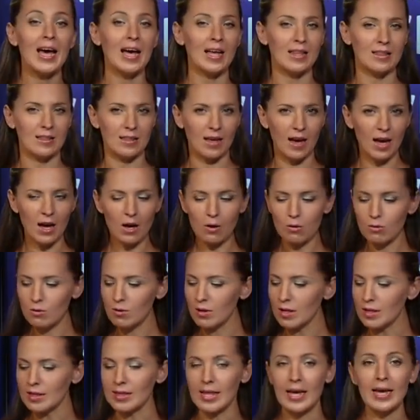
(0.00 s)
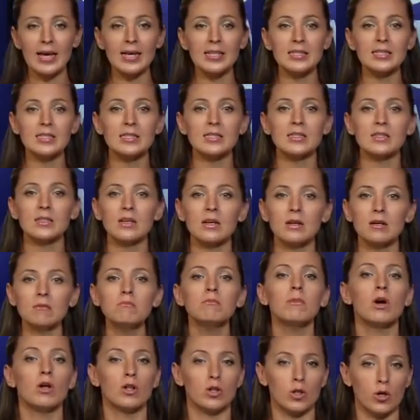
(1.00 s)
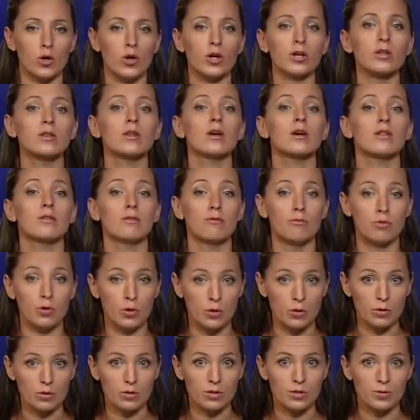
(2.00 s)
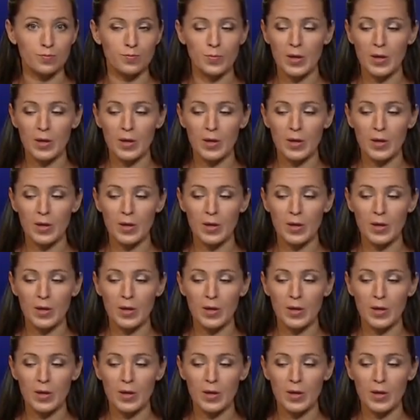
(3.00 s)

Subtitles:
Now let's learn the rules.